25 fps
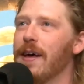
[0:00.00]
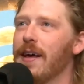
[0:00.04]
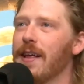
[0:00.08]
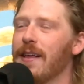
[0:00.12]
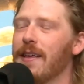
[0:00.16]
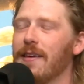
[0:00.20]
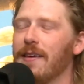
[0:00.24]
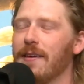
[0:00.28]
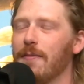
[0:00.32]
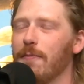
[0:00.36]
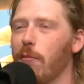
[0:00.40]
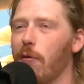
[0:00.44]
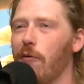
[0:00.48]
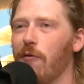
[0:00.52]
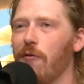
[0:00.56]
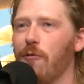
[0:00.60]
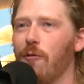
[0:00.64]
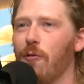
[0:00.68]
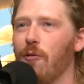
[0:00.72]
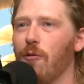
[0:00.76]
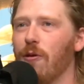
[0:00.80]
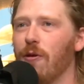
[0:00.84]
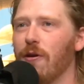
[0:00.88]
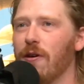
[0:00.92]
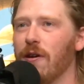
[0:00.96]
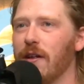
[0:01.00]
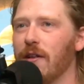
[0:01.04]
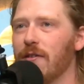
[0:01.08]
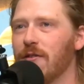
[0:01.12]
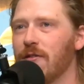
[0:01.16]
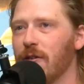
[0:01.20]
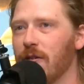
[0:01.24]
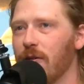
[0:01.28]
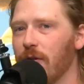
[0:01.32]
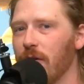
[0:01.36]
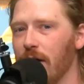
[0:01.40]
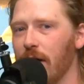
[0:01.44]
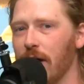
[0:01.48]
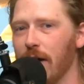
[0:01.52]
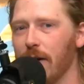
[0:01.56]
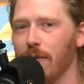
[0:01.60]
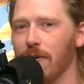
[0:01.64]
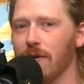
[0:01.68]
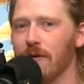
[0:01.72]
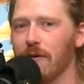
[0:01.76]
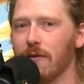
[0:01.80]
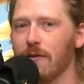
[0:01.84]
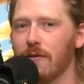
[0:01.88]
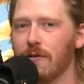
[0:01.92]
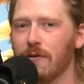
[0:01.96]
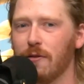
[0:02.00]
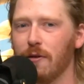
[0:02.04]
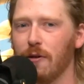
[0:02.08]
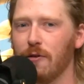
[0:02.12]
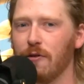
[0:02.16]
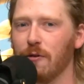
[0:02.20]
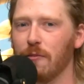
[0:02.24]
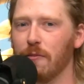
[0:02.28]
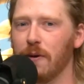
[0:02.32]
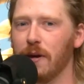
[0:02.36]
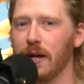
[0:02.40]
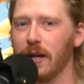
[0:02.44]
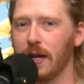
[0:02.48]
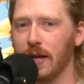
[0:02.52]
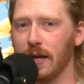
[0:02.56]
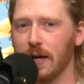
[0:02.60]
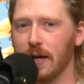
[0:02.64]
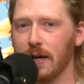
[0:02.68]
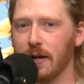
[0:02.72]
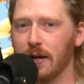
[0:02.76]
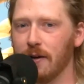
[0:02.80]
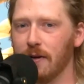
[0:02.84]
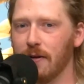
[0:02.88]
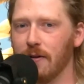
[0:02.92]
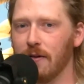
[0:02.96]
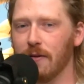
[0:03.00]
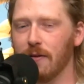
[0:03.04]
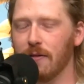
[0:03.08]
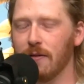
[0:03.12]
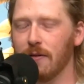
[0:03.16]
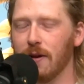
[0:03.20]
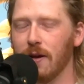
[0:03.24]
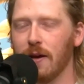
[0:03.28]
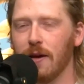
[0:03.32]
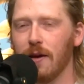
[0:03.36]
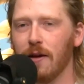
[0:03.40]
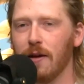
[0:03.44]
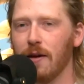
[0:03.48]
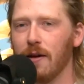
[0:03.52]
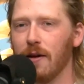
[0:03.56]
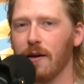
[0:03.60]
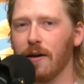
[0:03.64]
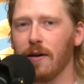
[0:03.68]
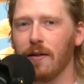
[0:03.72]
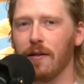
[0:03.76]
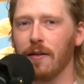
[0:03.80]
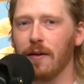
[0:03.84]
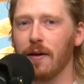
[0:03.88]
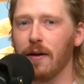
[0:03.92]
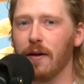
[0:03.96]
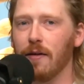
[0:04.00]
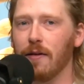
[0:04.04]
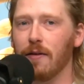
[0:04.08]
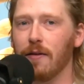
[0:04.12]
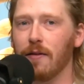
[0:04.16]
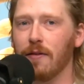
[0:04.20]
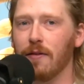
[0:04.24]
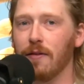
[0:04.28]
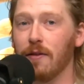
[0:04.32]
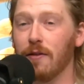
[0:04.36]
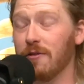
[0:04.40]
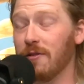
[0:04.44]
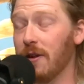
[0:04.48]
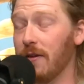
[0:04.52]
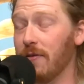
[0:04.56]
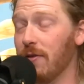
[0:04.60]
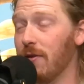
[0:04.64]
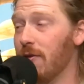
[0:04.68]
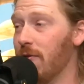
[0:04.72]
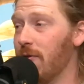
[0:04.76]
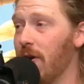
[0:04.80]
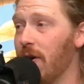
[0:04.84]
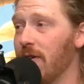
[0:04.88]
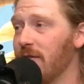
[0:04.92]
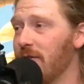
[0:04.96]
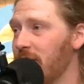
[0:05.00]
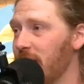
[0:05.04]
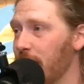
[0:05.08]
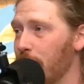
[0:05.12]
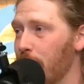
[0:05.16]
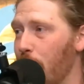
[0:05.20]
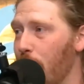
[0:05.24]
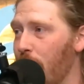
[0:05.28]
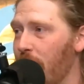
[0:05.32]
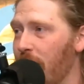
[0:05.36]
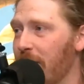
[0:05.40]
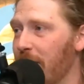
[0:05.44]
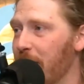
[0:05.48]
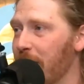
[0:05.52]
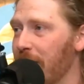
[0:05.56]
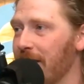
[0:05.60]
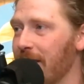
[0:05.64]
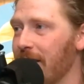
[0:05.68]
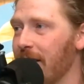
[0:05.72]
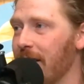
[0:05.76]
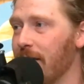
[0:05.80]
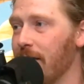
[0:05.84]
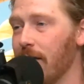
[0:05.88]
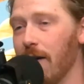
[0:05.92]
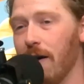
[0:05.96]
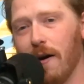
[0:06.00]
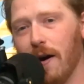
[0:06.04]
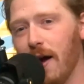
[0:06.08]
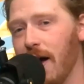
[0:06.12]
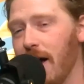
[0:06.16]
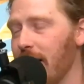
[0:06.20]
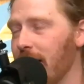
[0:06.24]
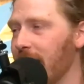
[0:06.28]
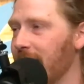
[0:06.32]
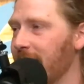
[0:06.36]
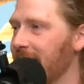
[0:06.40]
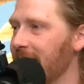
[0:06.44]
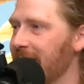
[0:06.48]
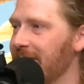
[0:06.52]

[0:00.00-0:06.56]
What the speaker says: like before Instagram and social media and like you just have to trust your boy, being like, oh hey,